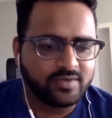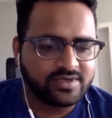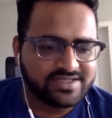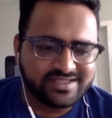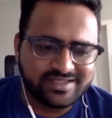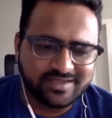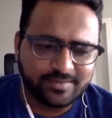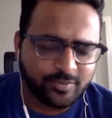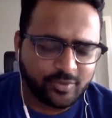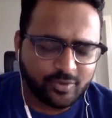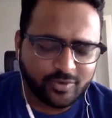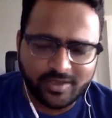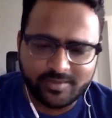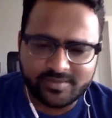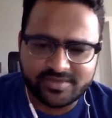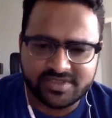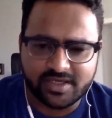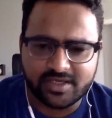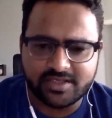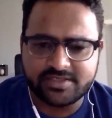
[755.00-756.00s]
once the
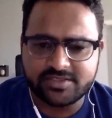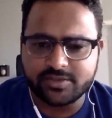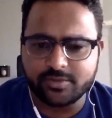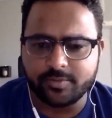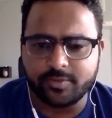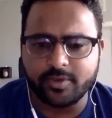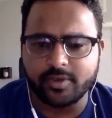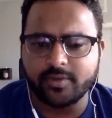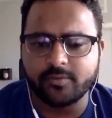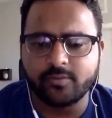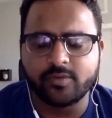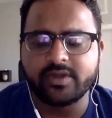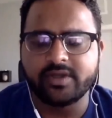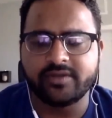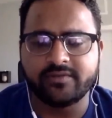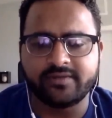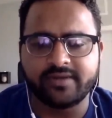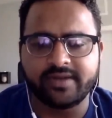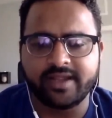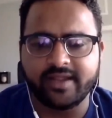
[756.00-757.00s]
program starts, you probably
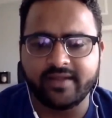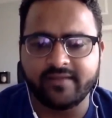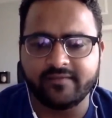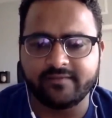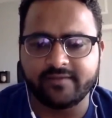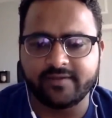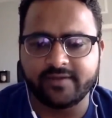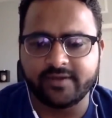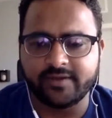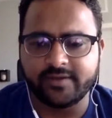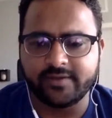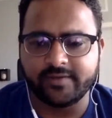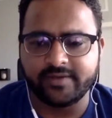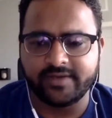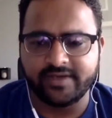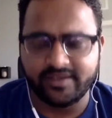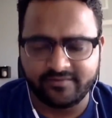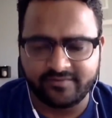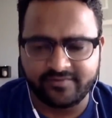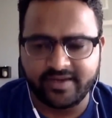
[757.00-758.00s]
won't even have
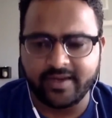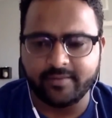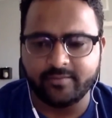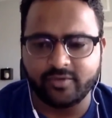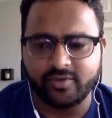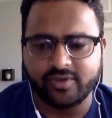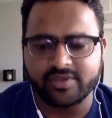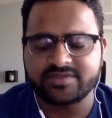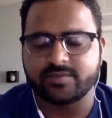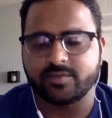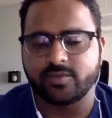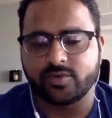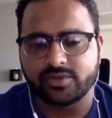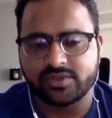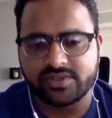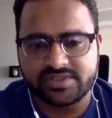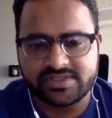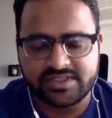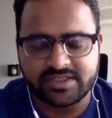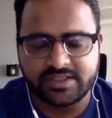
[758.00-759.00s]
enough time to
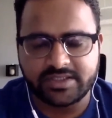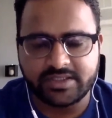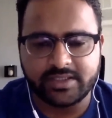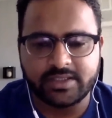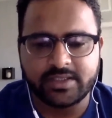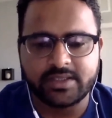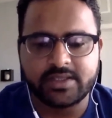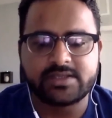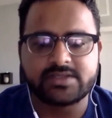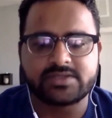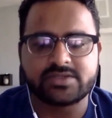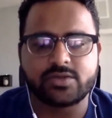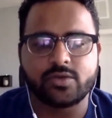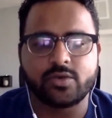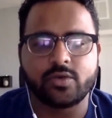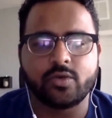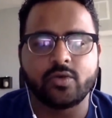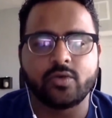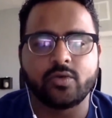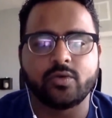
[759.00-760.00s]
explore the city.
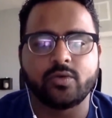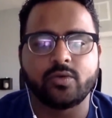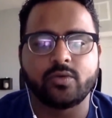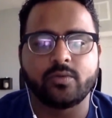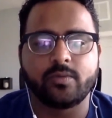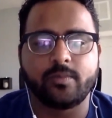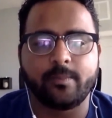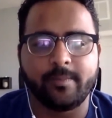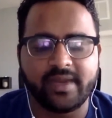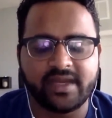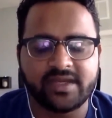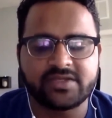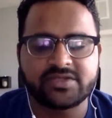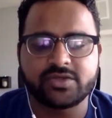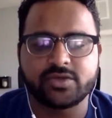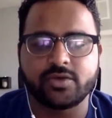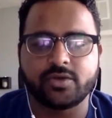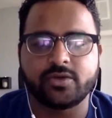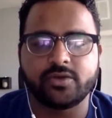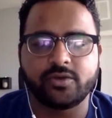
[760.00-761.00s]
So make
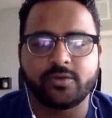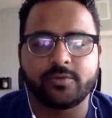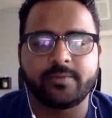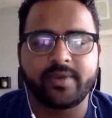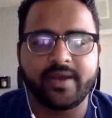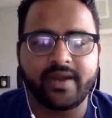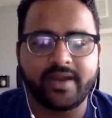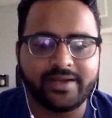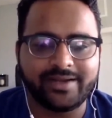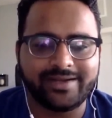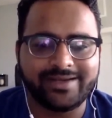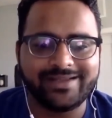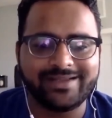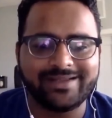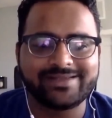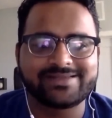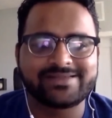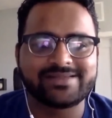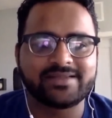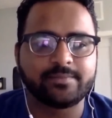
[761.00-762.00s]
sure your
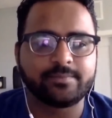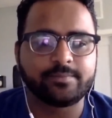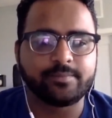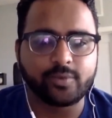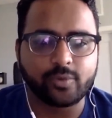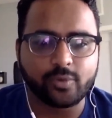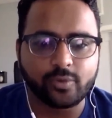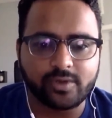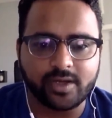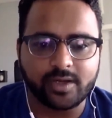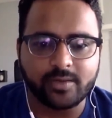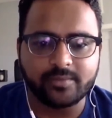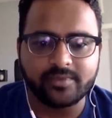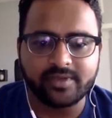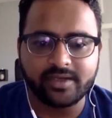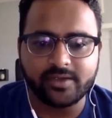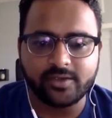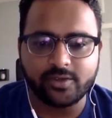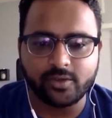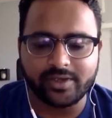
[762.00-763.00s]
priority is the program
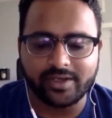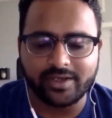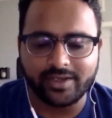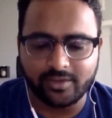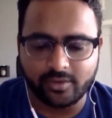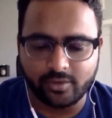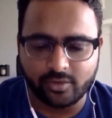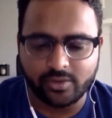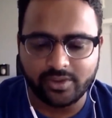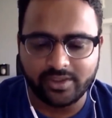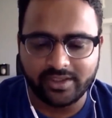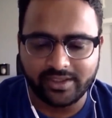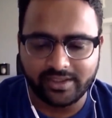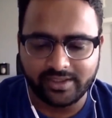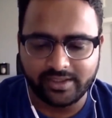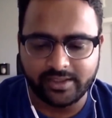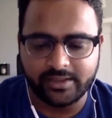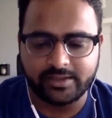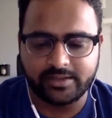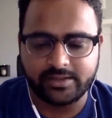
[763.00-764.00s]
that you're enrolling
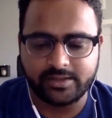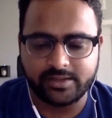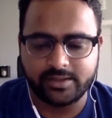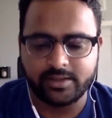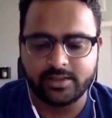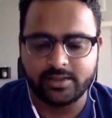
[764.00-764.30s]
in it,